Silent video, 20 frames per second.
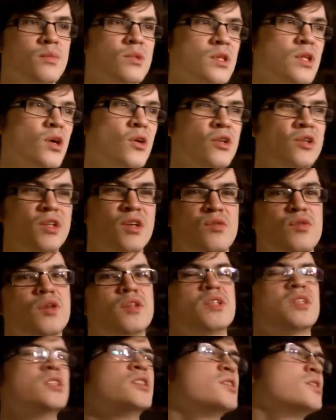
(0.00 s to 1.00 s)
The only
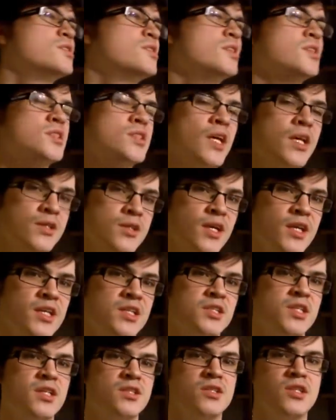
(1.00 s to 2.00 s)
difference is the setting,
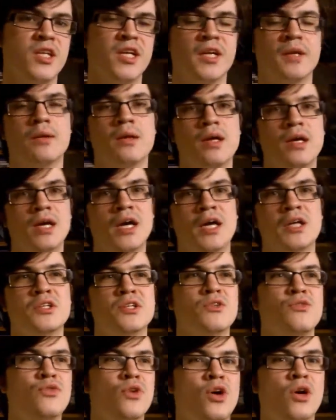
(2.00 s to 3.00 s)
essentially. And
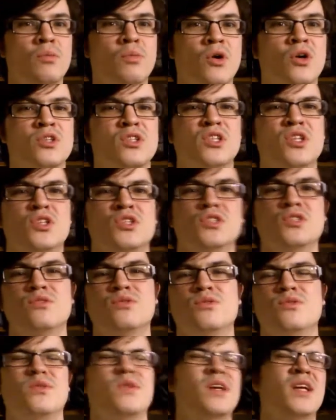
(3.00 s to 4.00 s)
the third part just
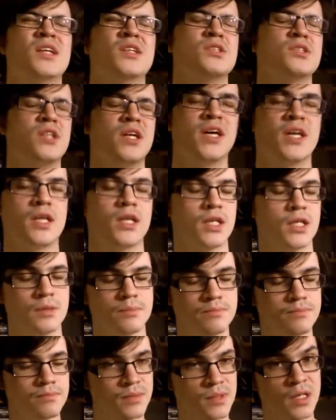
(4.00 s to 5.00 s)
feels like,
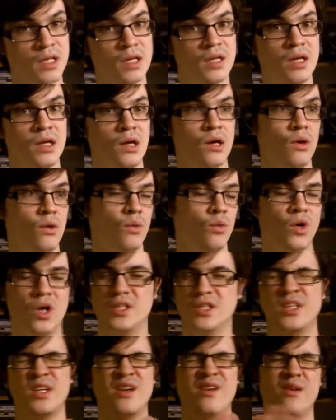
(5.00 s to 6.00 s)
why
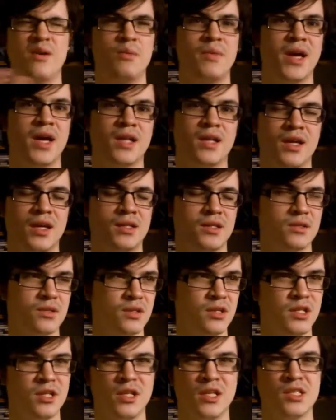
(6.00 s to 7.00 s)
did they even make it?
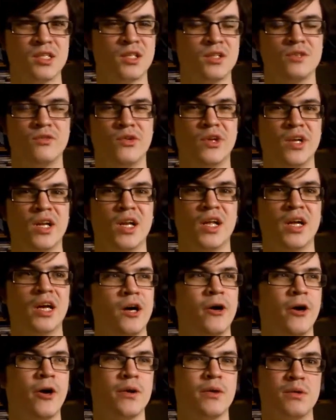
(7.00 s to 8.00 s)
It isn't really
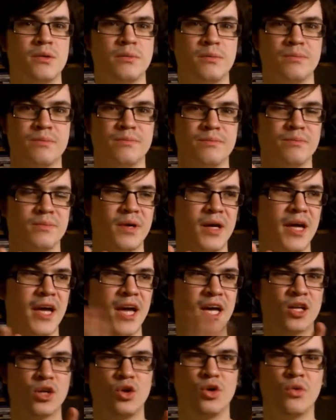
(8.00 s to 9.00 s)
a
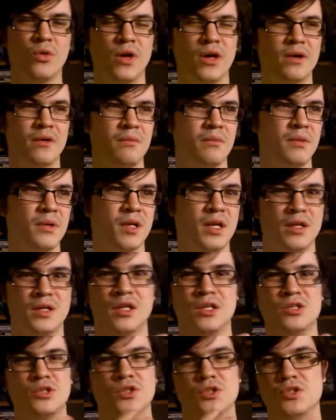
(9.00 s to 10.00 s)
hangover, it
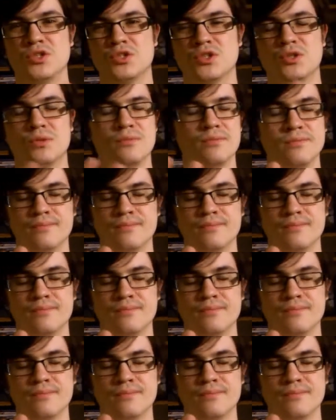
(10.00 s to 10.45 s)
is just,